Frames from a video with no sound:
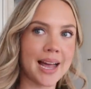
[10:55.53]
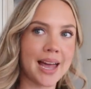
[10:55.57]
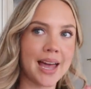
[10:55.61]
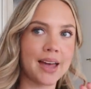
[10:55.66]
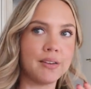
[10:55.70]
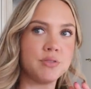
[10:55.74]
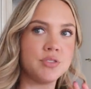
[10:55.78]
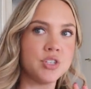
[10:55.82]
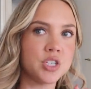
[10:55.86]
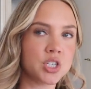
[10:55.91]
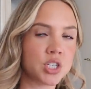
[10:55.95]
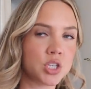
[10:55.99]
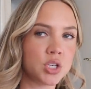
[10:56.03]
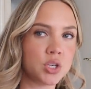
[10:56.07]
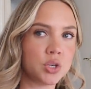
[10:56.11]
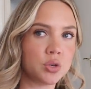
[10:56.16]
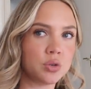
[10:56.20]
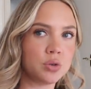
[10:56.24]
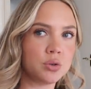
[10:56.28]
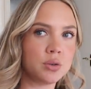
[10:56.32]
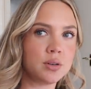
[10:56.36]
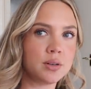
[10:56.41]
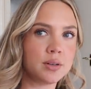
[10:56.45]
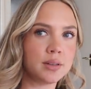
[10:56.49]
I have
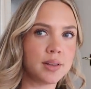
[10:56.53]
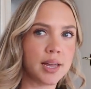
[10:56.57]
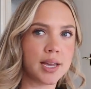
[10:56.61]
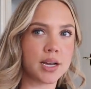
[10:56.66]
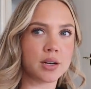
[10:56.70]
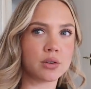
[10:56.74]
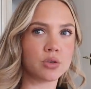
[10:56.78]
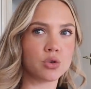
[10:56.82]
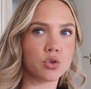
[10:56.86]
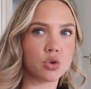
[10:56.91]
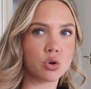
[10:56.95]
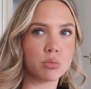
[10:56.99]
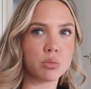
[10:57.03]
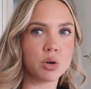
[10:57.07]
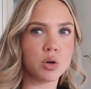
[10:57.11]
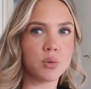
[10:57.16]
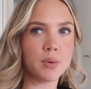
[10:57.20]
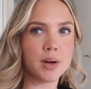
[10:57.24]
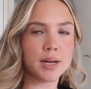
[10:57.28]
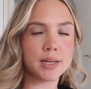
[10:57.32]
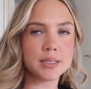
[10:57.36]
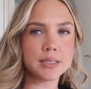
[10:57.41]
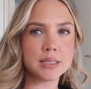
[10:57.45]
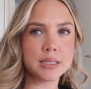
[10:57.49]
two like normal
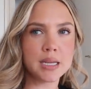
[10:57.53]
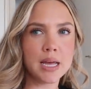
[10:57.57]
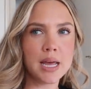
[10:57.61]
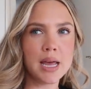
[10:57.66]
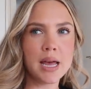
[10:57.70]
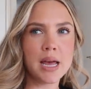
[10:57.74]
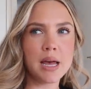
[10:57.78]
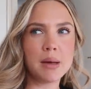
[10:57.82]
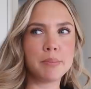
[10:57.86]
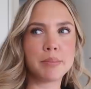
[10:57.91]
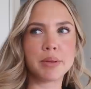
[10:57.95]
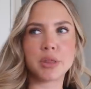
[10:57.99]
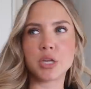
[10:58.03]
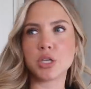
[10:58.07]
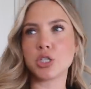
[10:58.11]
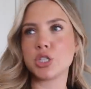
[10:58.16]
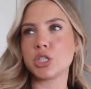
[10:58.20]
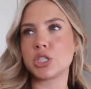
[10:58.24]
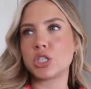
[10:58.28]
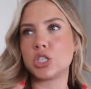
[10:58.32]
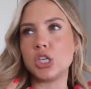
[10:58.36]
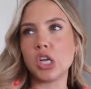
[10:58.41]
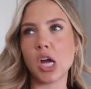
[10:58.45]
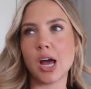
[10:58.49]
ones, but they're
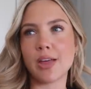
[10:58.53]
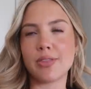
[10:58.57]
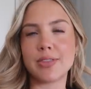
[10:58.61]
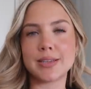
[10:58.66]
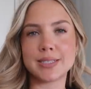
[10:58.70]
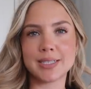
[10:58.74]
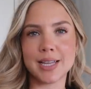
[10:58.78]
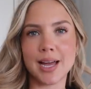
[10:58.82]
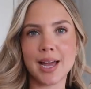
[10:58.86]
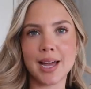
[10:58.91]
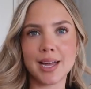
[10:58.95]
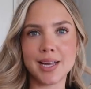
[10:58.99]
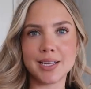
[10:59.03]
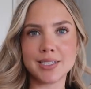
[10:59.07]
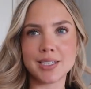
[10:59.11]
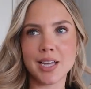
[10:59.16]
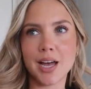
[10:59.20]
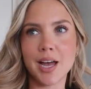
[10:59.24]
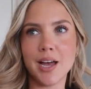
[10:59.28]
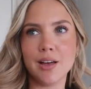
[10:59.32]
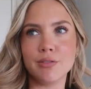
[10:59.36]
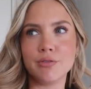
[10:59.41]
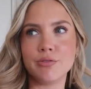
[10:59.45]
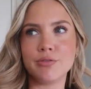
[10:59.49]
just not the size
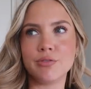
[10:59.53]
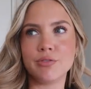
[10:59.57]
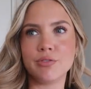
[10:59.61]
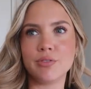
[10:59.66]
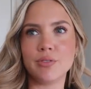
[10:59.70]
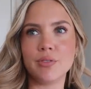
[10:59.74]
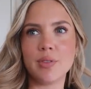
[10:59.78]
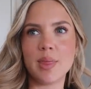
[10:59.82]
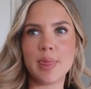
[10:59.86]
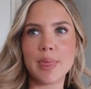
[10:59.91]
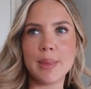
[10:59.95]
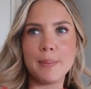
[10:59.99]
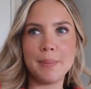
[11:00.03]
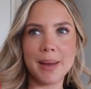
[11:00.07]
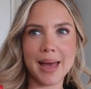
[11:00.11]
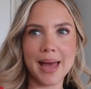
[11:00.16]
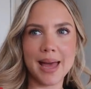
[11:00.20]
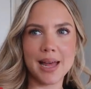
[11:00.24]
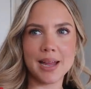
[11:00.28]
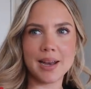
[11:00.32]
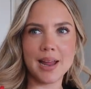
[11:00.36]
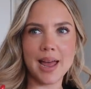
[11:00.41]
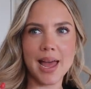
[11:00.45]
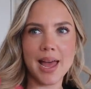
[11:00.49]
of the
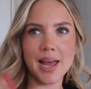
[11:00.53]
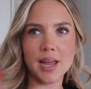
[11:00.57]
bed.